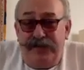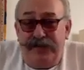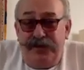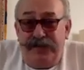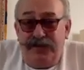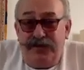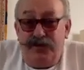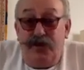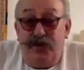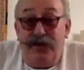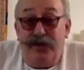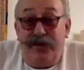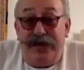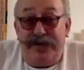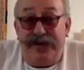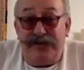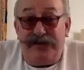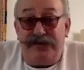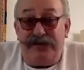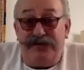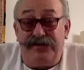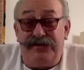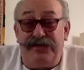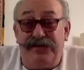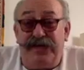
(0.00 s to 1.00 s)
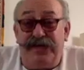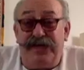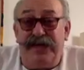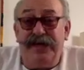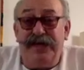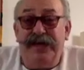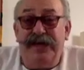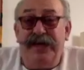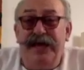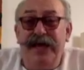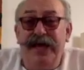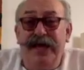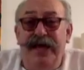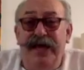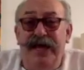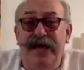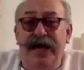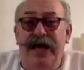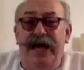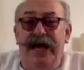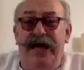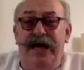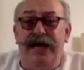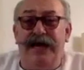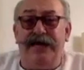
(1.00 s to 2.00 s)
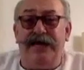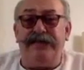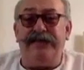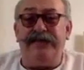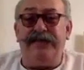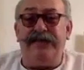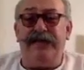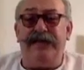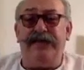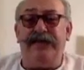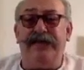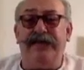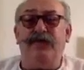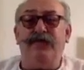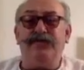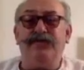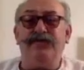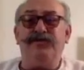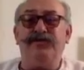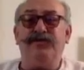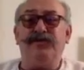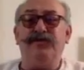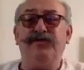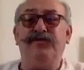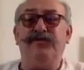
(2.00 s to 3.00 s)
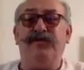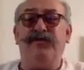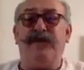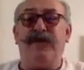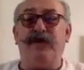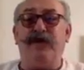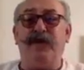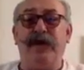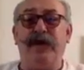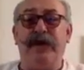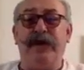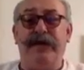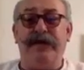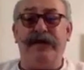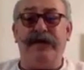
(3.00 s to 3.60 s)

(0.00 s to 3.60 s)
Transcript: job agency. And it wasn't too far away.